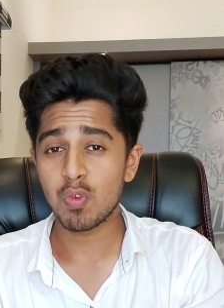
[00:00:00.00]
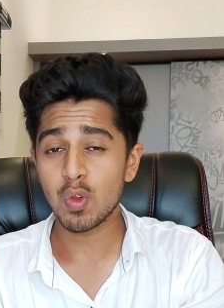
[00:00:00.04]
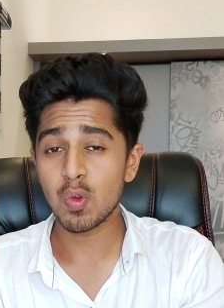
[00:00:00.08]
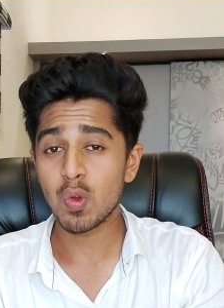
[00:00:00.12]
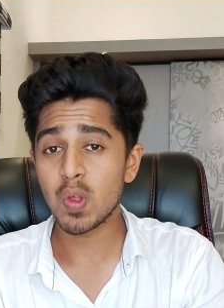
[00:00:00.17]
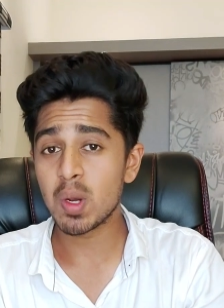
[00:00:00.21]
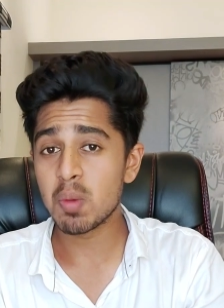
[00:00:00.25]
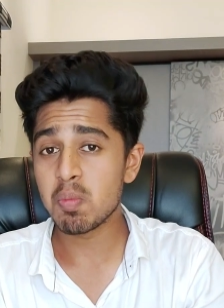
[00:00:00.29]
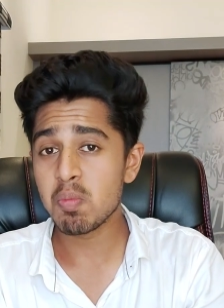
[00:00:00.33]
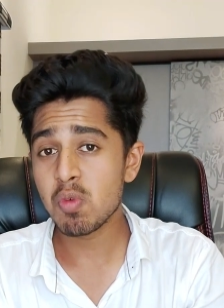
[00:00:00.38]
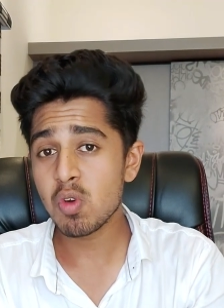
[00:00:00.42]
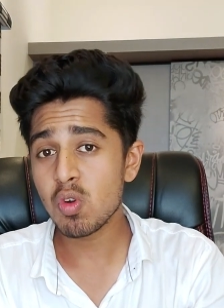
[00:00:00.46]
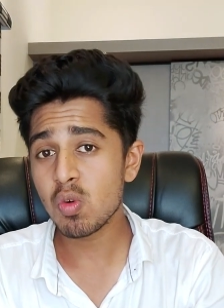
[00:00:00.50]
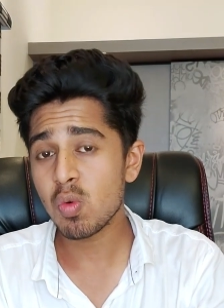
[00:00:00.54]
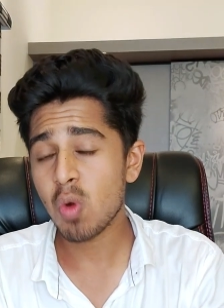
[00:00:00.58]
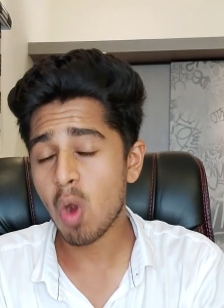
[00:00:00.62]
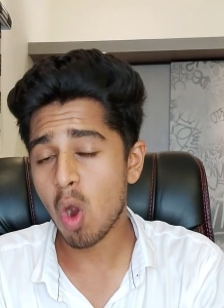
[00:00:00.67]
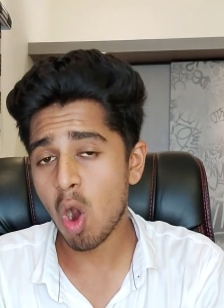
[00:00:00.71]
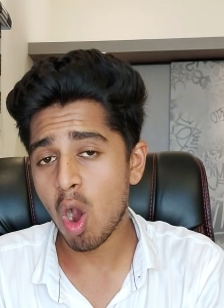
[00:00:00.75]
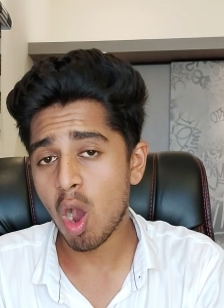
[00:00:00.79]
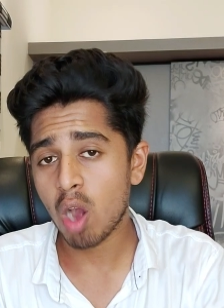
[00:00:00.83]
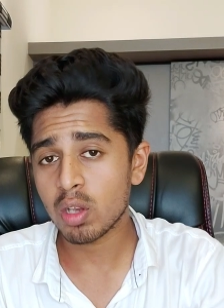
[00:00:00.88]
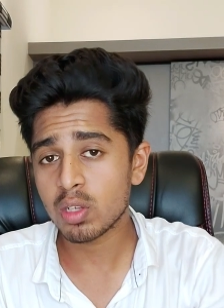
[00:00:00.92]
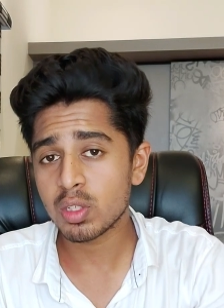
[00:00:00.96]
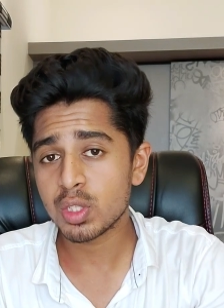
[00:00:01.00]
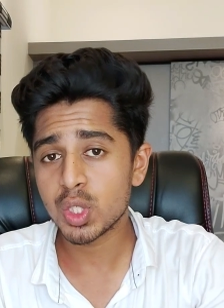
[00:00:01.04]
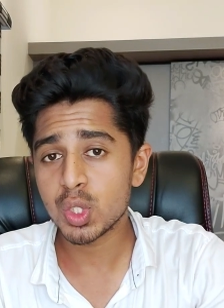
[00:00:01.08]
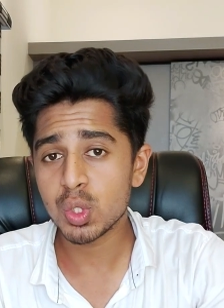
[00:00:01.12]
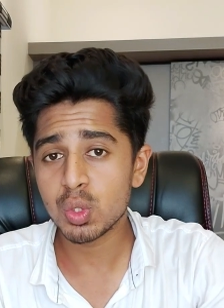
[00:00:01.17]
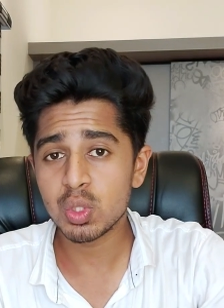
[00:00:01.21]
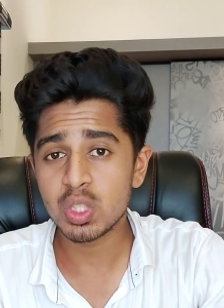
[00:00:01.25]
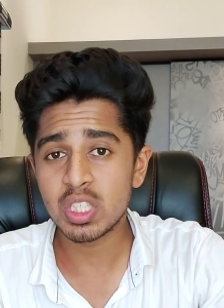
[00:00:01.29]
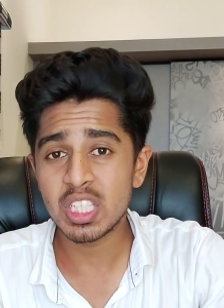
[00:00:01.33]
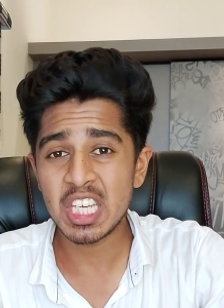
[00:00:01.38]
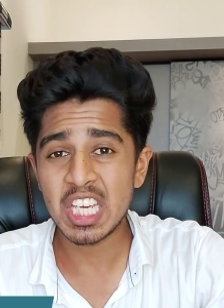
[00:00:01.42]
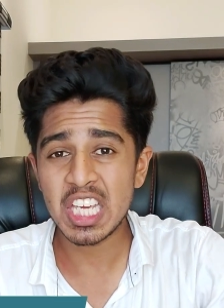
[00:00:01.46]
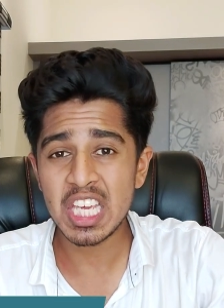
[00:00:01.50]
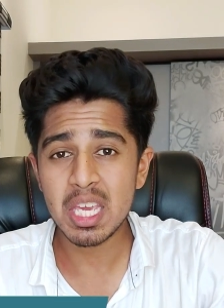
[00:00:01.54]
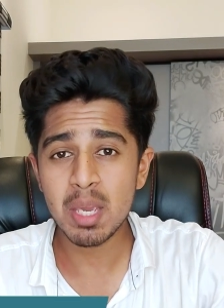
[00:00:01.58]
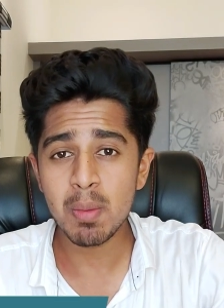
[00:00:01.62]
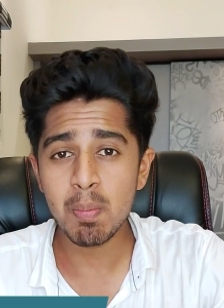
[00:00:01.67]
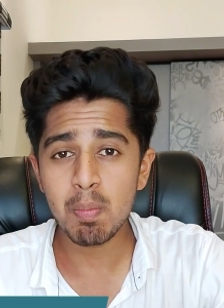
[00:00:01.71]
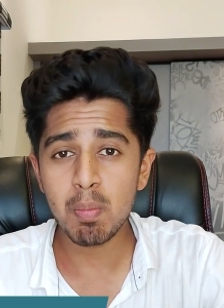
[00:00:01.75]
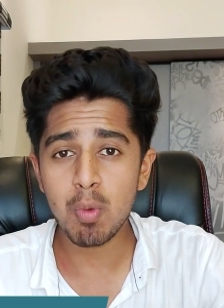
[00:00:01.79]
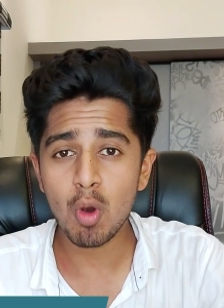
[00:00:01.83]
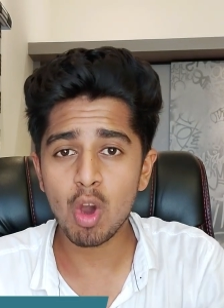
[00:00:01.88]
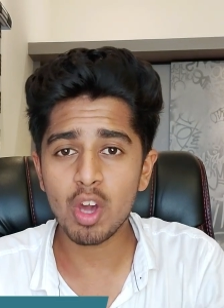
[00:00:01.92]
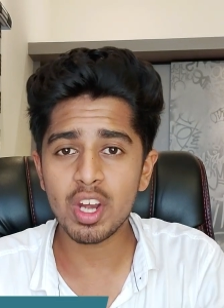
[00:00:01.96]
we will move on to the
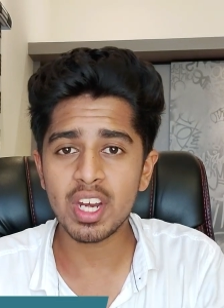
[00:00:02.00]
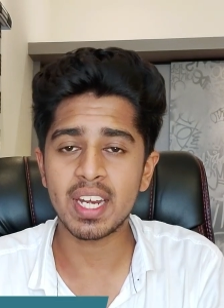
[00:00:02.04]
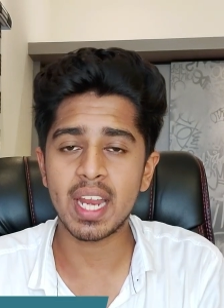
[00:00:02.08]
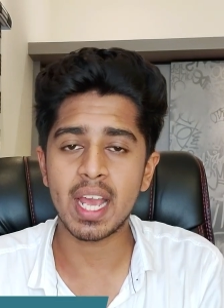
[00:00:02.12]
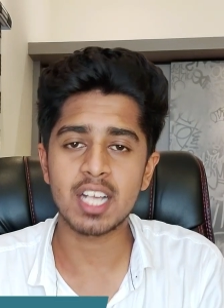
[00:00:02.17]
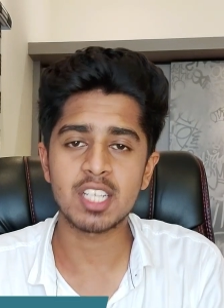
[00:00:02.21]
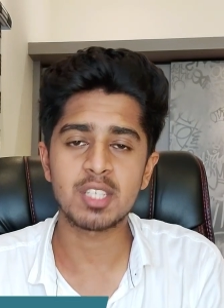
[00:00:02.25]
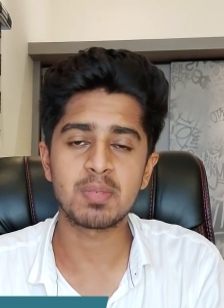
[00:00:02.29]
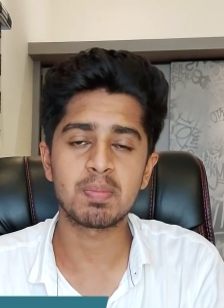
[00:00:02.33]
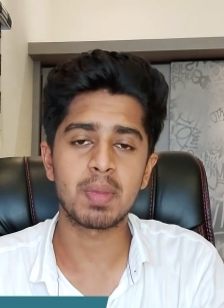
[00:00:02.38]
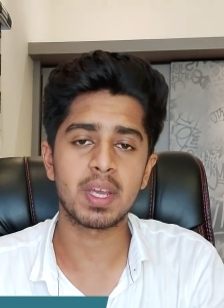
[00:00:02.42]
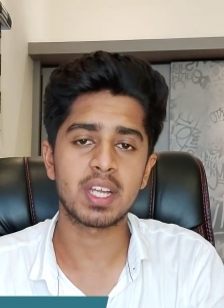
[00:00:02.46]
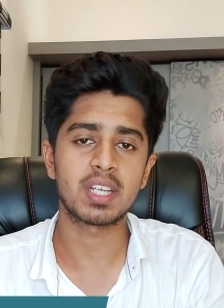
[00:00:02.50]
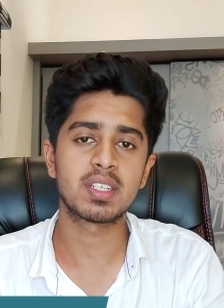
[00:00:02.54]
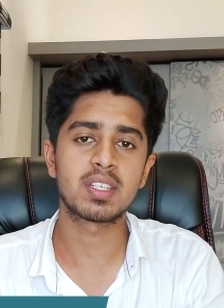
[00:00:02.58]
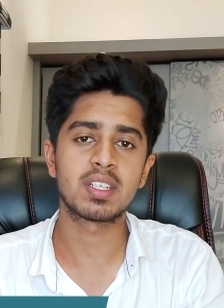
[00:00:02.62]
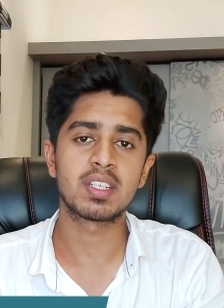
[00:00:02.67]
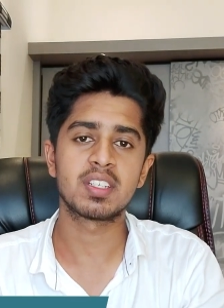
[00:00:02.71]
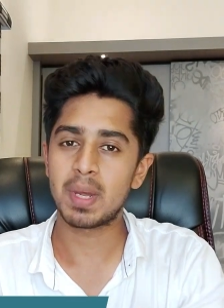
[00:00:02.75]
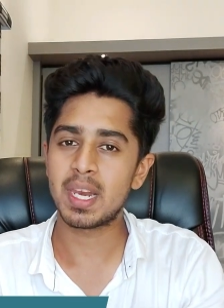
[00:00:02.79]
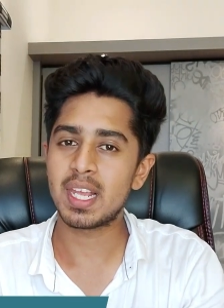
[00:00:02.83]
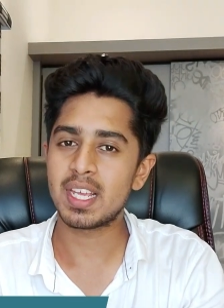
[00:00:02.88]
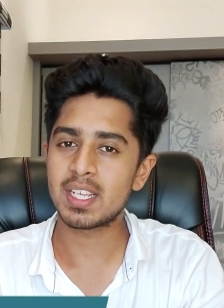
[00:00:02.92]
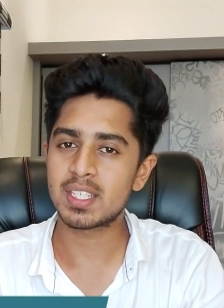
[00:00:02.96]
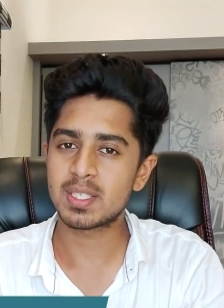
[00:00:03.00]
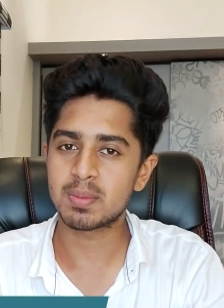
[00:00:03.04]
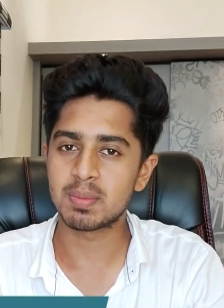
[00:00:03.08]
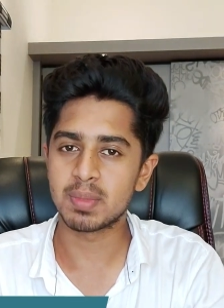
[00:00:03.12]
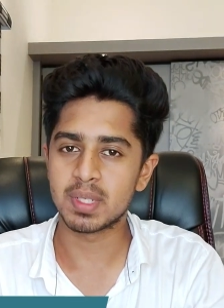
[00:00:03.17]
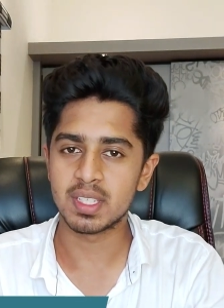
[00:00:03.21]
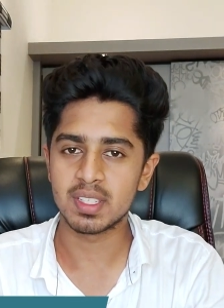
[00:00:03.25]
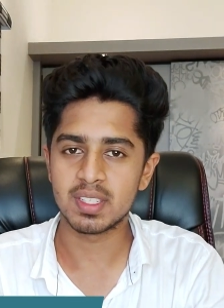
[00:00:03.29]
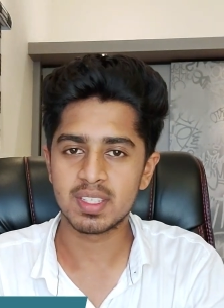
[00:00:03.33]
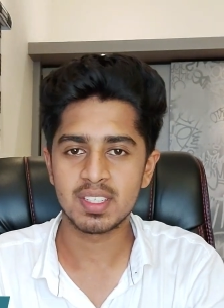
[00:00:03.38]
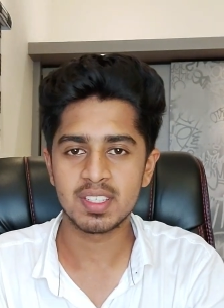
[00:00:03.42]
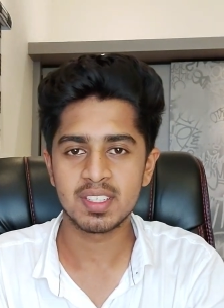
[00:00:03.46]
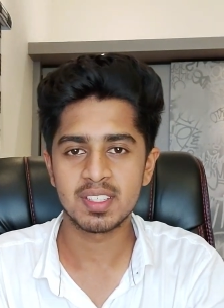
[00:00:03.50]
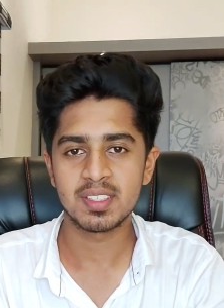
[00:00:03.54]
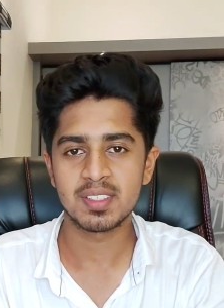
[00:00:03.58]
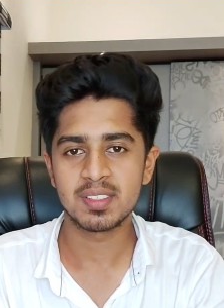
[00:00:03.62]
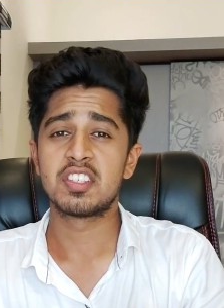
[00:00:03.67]
important aspect, placement.